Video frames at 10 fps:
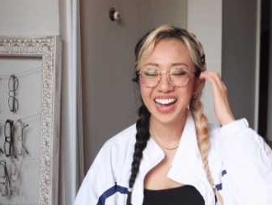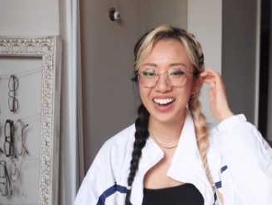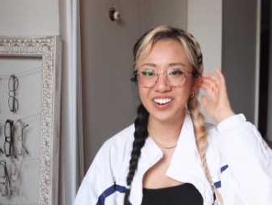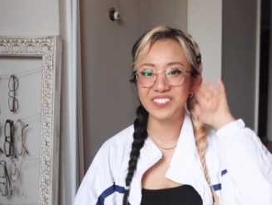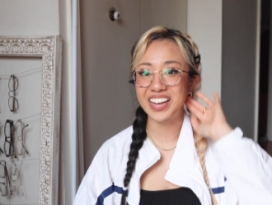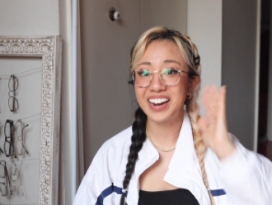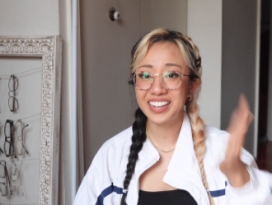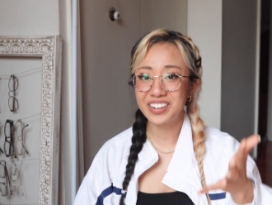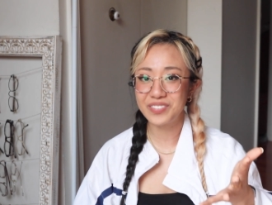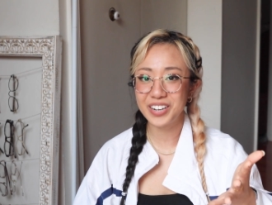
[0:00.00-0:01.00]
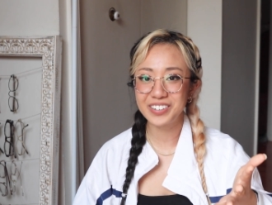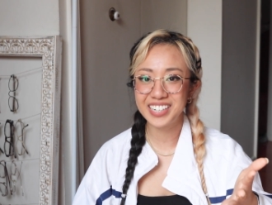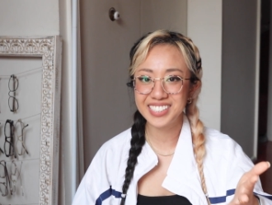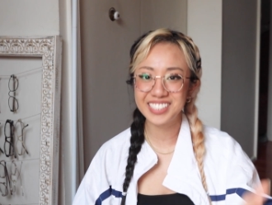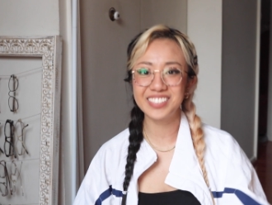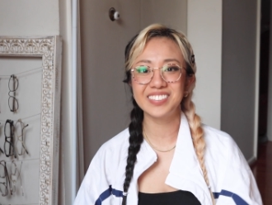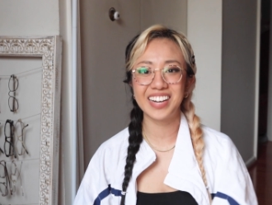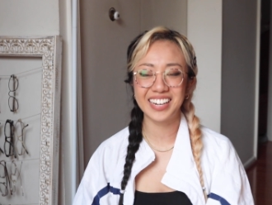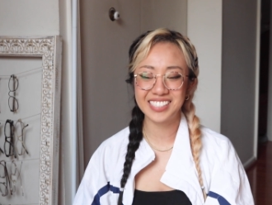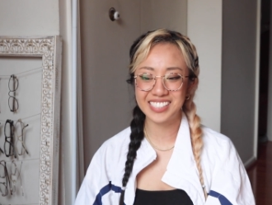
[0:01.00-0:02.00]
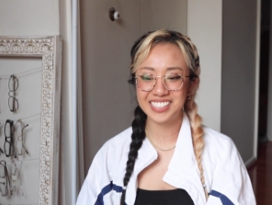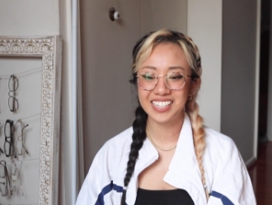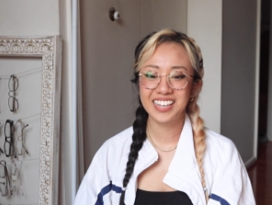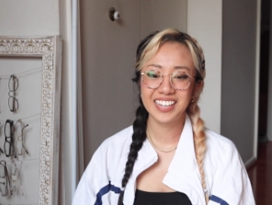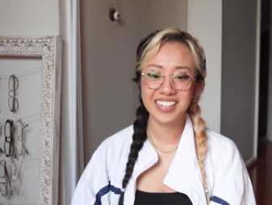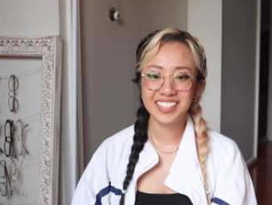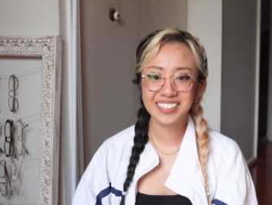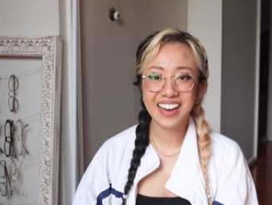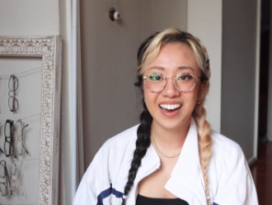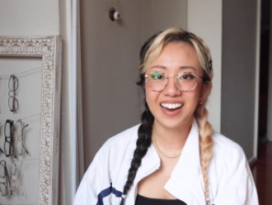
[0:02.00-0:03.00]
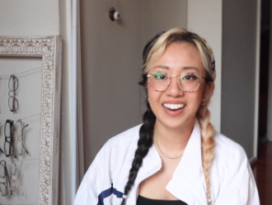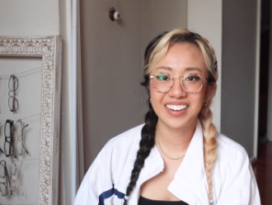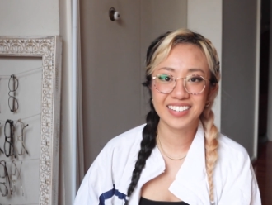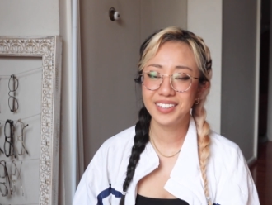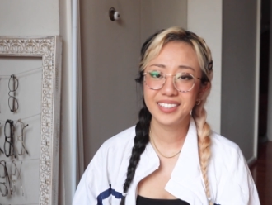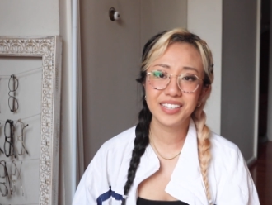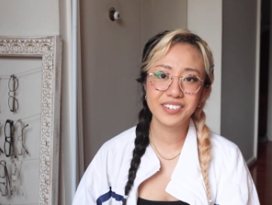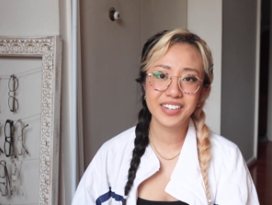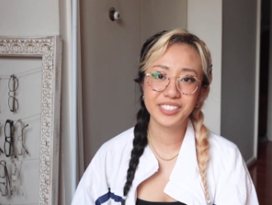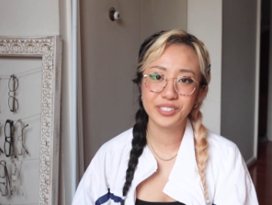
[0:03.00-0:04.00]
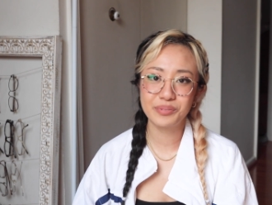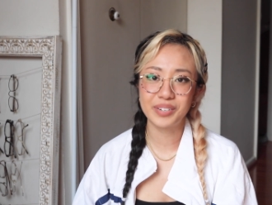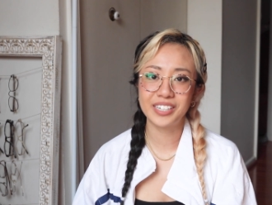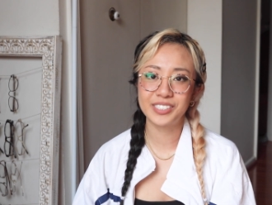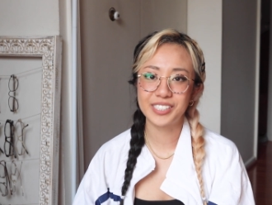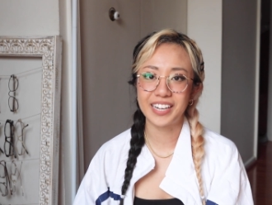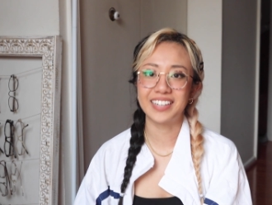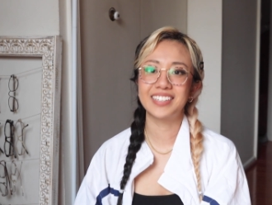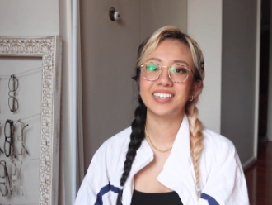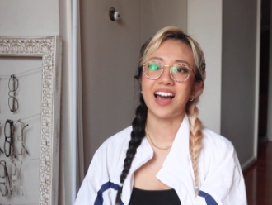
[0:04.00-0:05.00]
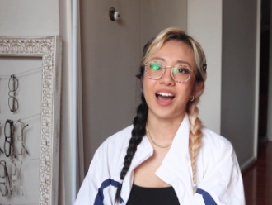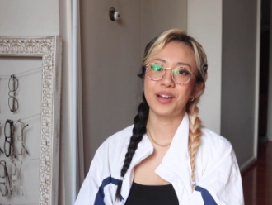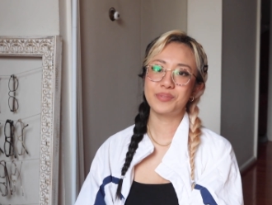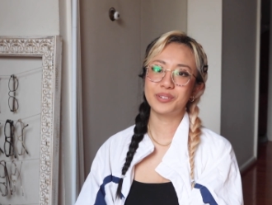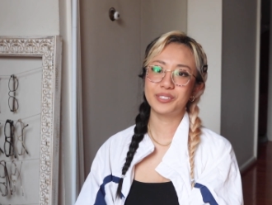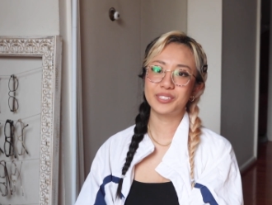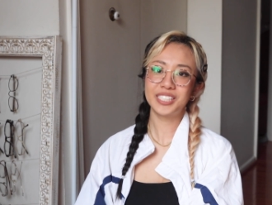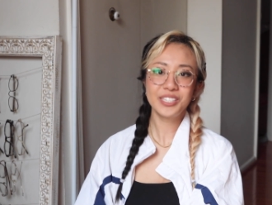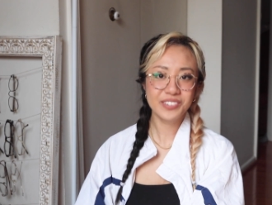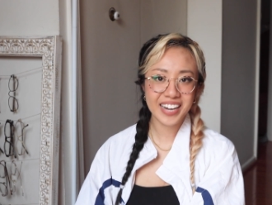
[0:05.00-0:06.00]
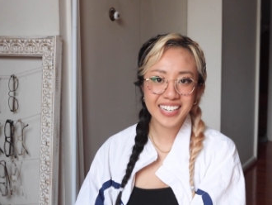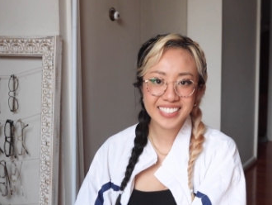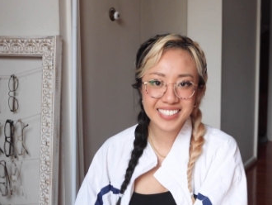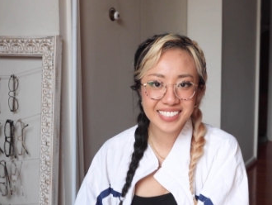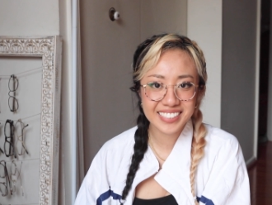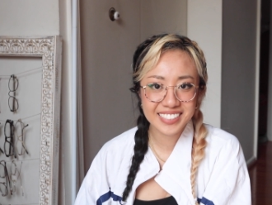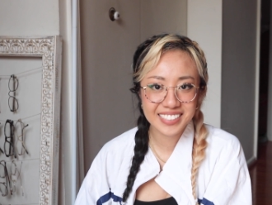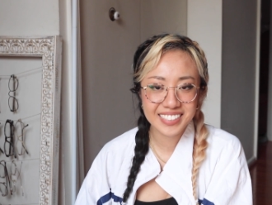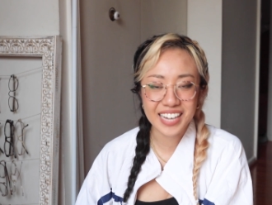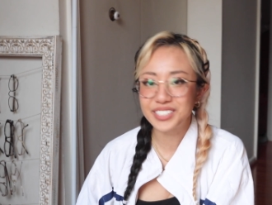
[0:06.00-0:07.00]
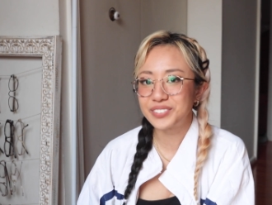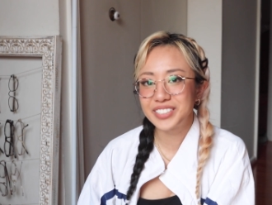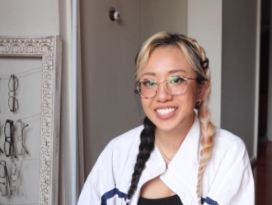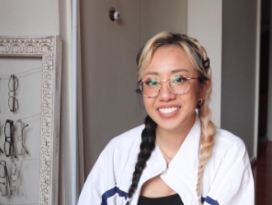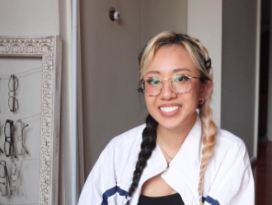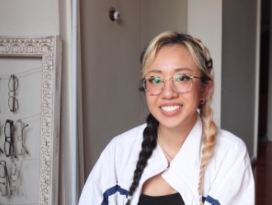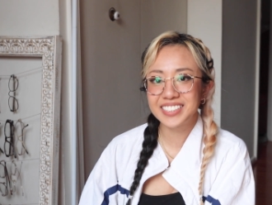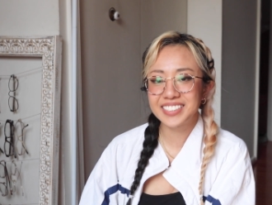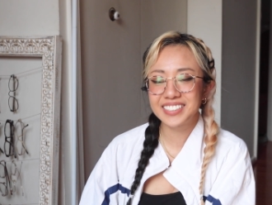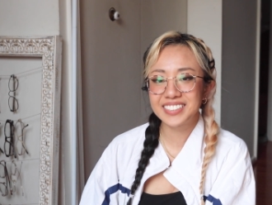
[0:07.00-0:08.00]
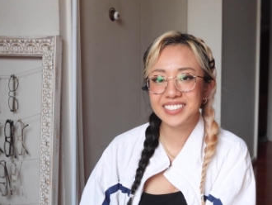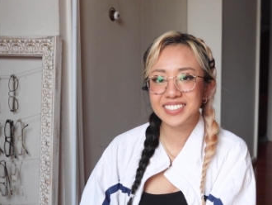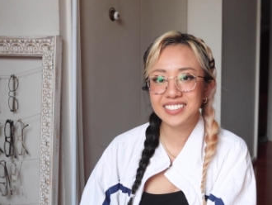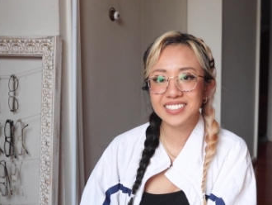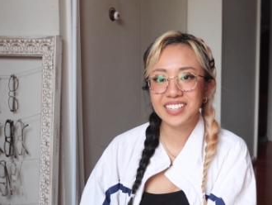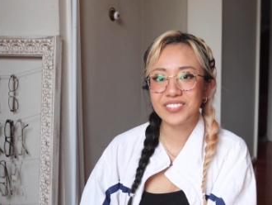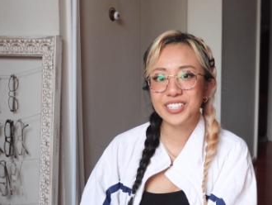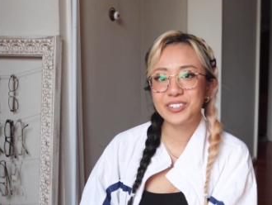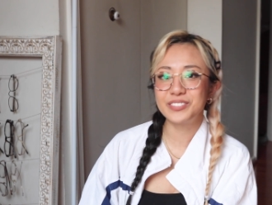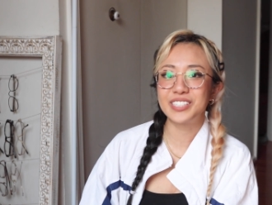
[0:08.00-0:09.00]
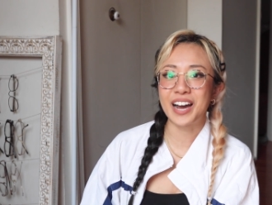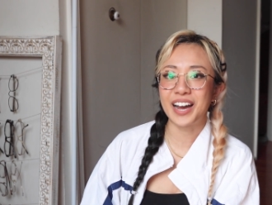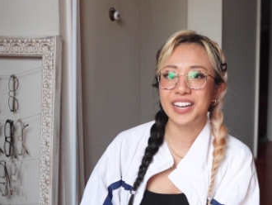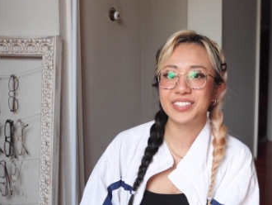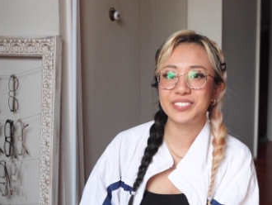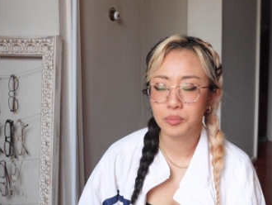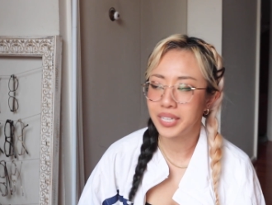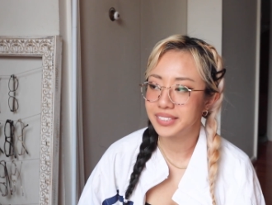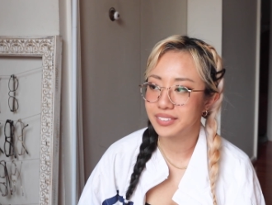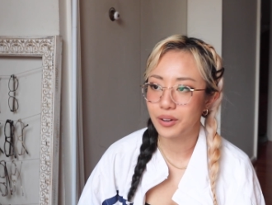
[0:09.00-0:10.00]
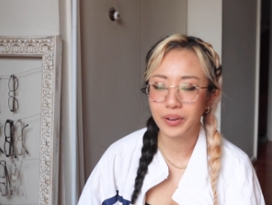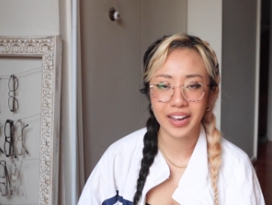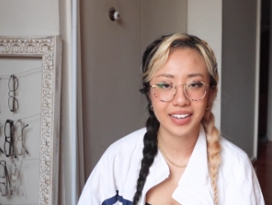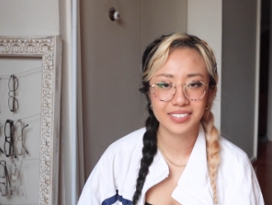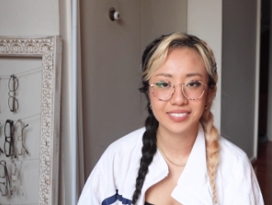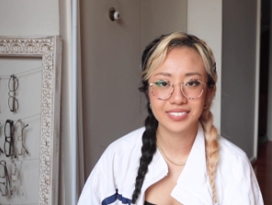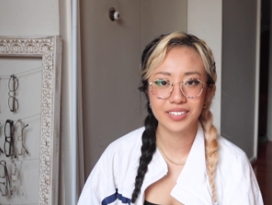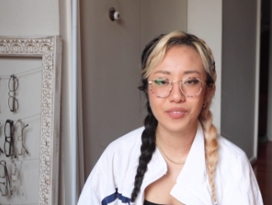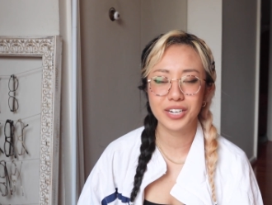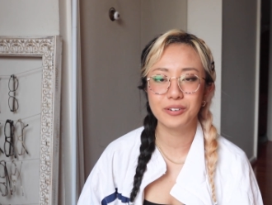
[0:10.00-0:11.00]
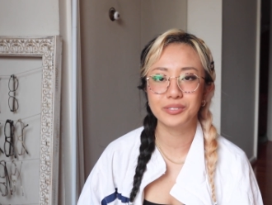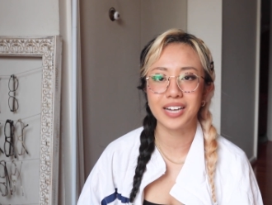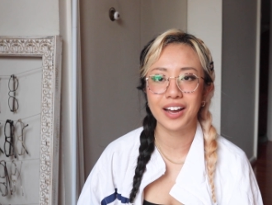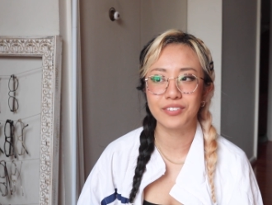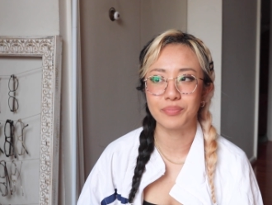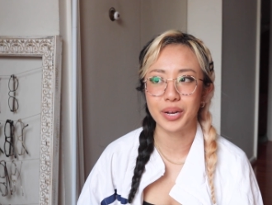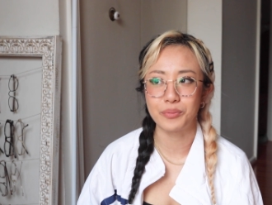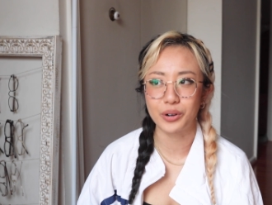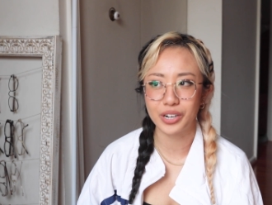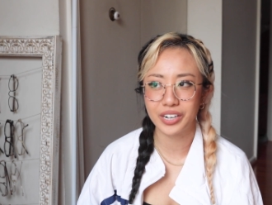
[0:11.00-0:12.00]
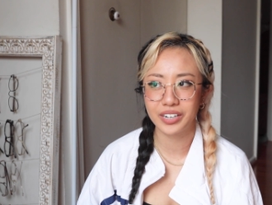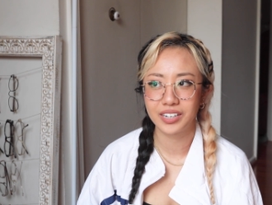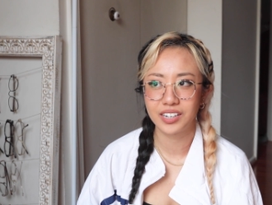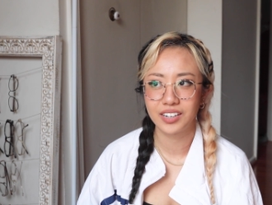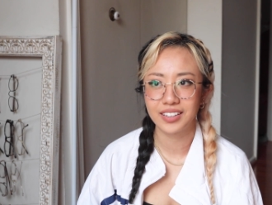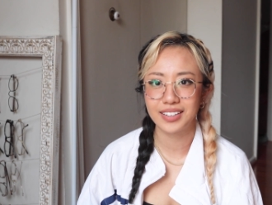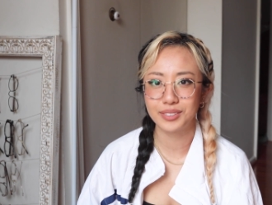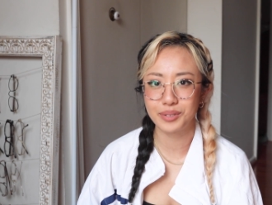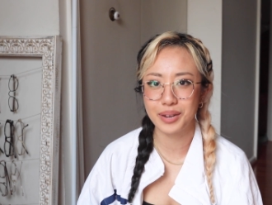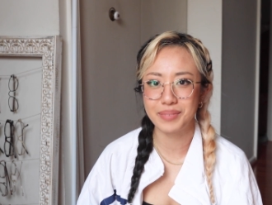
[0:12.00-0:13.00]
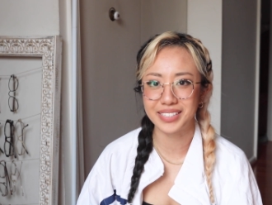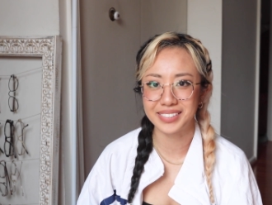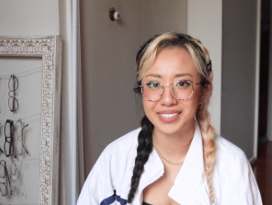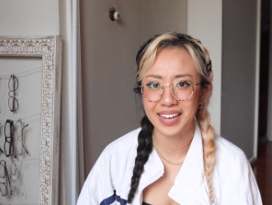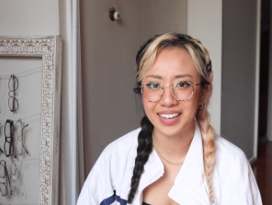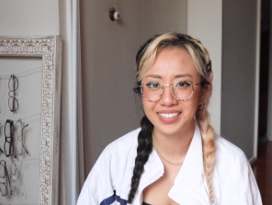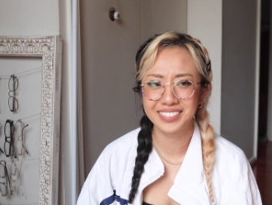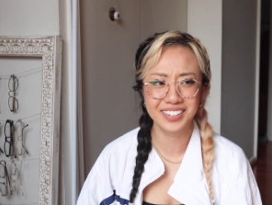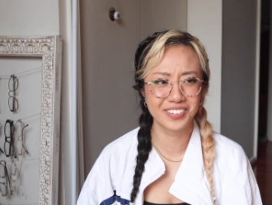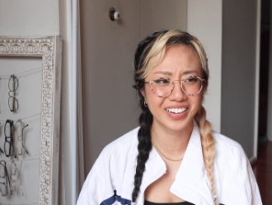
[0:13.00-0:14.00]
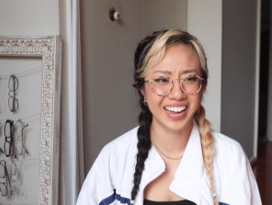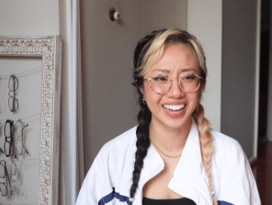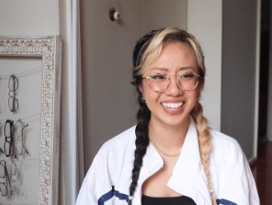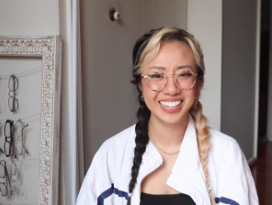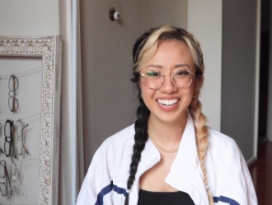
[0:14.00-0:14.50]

um, and I care about you guys too, and just yeah, thank you guys so much, and I will see you guys next week if I don't die. What? Okay, if I don't die of my work. That's what I meant to say. Okay.